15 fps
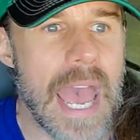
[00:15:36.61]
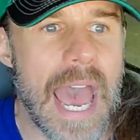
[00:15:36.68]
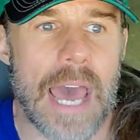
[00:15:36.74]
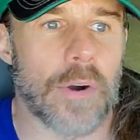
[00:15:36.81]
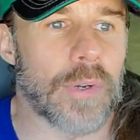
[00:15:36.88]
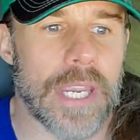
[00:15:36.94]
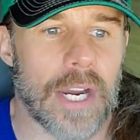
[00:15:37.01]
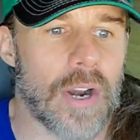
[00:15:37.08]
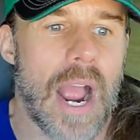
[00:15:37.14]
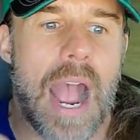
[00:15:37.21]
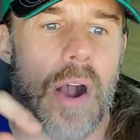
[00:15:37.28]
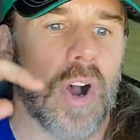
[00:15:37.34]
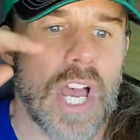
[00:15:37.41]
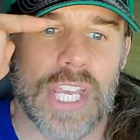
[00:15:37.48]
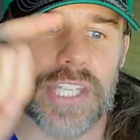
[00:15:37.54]
I don't care
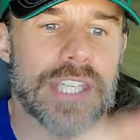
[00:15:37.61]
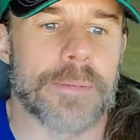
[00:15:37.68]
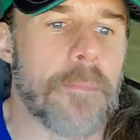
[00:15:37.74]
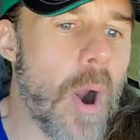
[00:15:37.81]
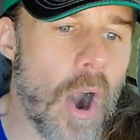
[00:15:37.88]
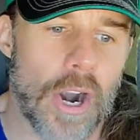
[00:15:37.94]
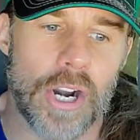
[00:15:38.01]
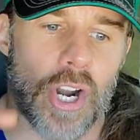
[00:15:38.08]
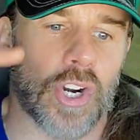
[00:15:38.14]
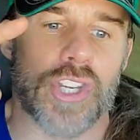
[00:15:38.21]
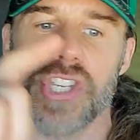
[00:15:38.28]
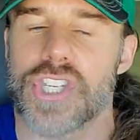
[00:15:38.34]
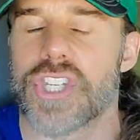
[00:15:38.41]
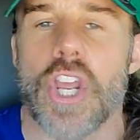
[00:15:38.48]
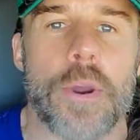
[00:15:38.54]
how smart or
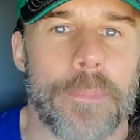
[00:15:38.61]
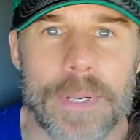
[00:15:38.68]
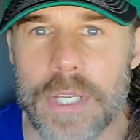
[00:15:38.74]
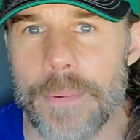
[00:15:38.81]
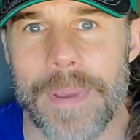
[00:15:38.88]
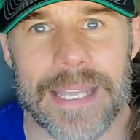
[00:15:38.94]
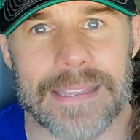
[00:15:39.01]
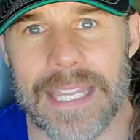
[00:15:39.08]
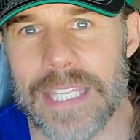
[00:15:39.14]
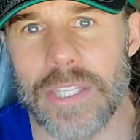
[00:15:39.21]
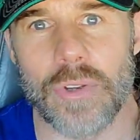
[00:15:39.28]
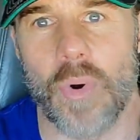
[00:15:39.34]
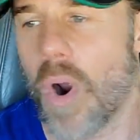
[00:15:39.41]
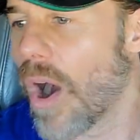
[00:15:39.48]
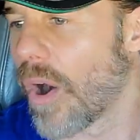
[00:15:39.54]
stupid you may think
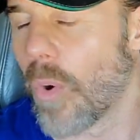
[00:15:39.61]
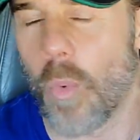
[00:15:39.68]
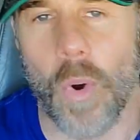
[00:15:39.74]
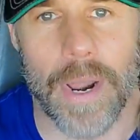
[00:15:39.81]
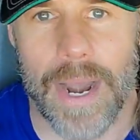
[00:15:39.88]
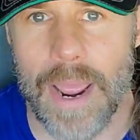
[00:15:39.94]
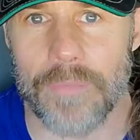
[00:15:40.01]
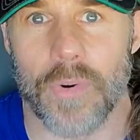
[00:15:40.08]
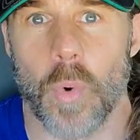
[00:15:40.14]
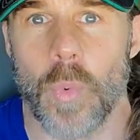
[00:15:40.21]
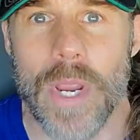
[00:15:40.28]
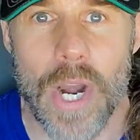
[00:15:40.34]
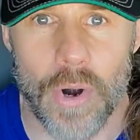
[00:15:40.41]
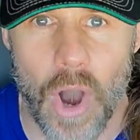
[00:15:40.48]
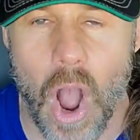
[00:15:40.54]
you are or whatever.
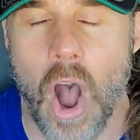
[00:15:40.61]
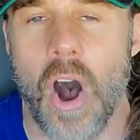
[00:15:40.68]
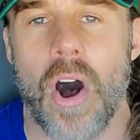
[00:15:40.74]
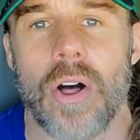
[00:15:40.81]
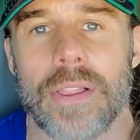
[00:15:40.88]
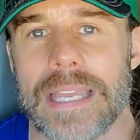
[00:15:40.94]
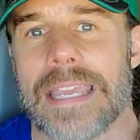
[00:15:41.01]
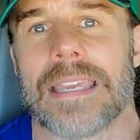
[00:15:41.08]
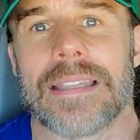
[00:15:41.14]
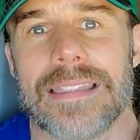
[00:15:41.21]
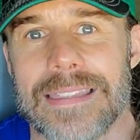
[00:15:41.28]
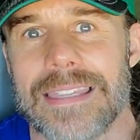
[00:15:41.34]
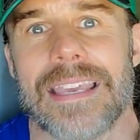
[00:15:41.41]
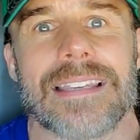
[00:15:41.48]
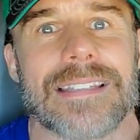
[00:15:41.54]
We are all
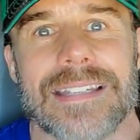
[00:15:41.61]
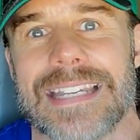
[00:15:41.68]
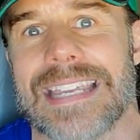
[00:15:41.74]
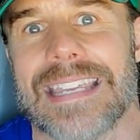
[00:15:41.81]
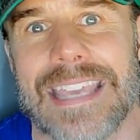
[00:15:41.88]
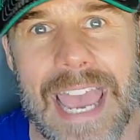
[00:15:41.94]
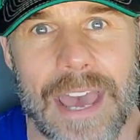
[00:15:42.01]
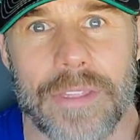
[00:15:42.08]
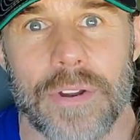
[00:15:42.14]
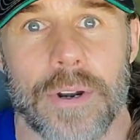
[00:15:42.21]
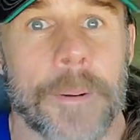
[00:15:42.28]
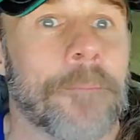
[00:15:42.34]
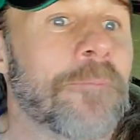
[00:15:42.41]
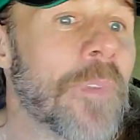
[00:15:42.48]
in this together.